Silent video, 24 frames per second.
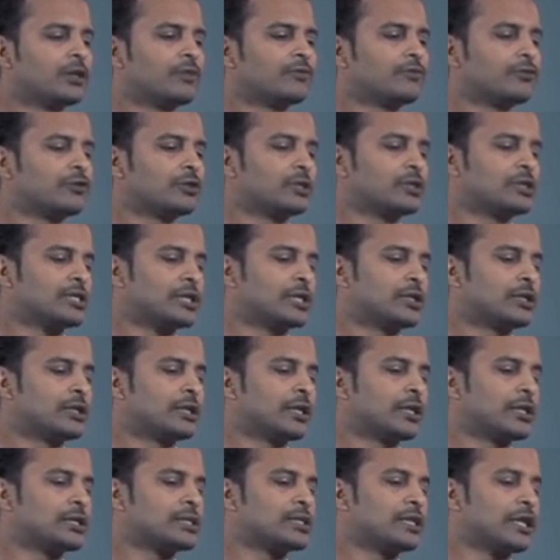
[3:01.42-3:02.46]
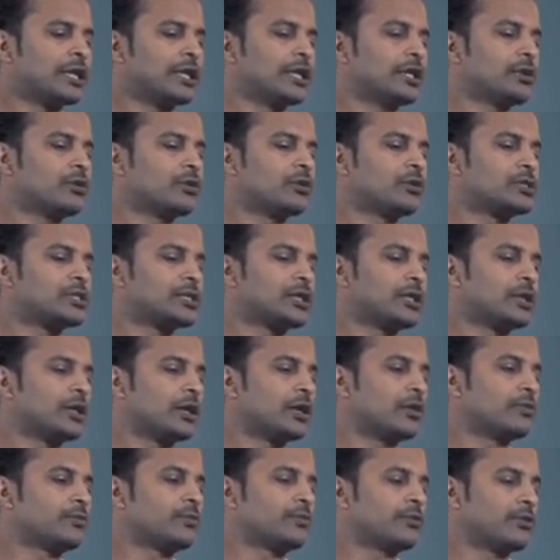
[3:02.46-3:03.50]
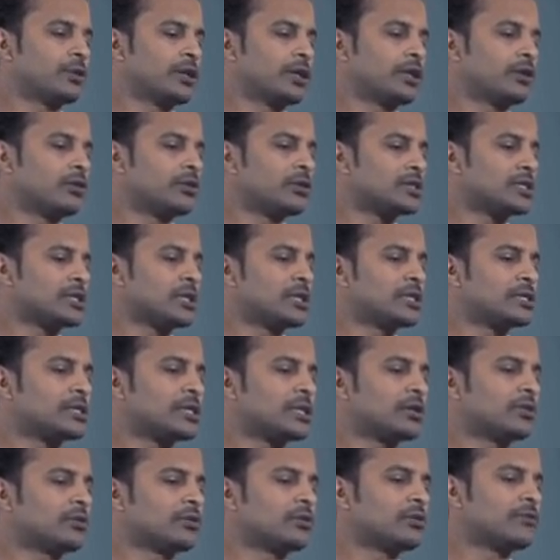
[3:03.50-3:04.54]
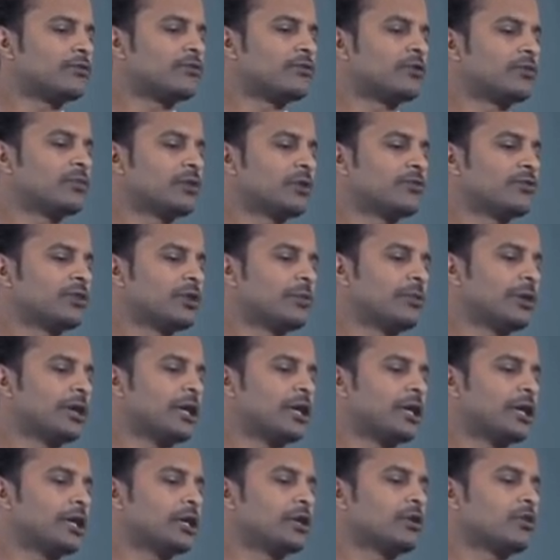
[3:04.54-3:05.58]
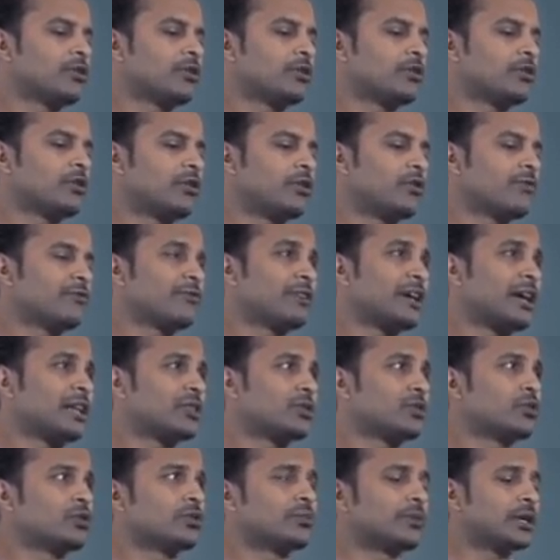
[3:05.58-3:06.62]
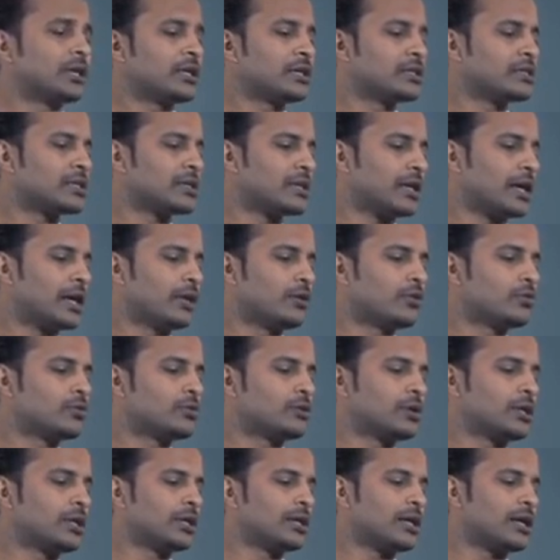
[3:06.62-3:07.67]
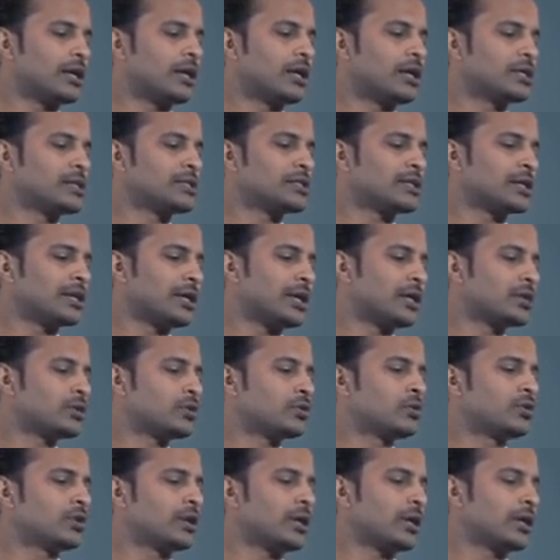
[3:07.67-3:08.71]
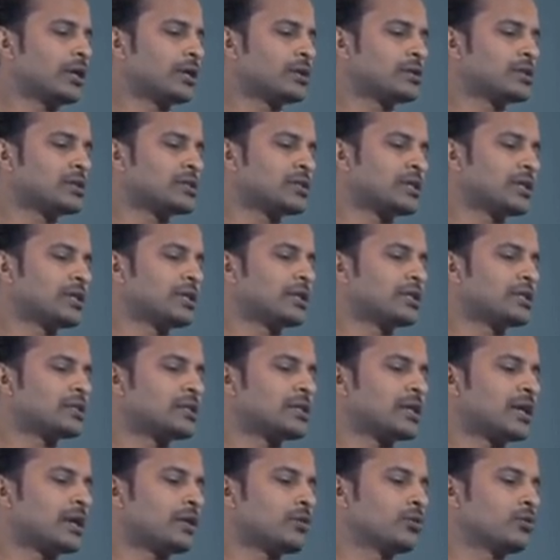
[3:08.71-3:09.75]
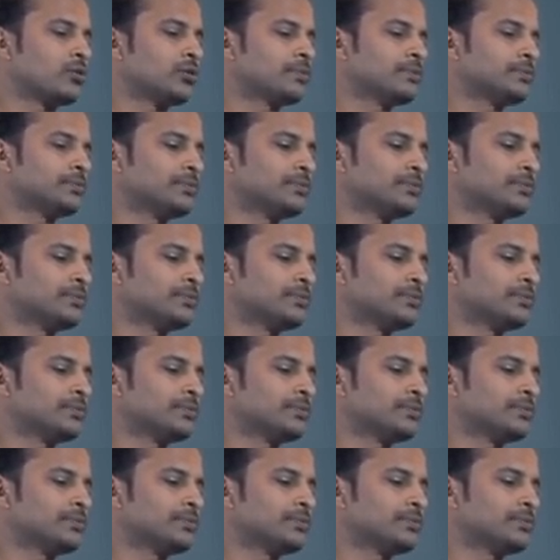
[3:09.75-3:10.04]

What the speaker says: for the cell, that is E0 cell, how E0 cell is equal to, the formula will be E0 of cathode minus anode. Let R is a cathode and the zinc is an anode.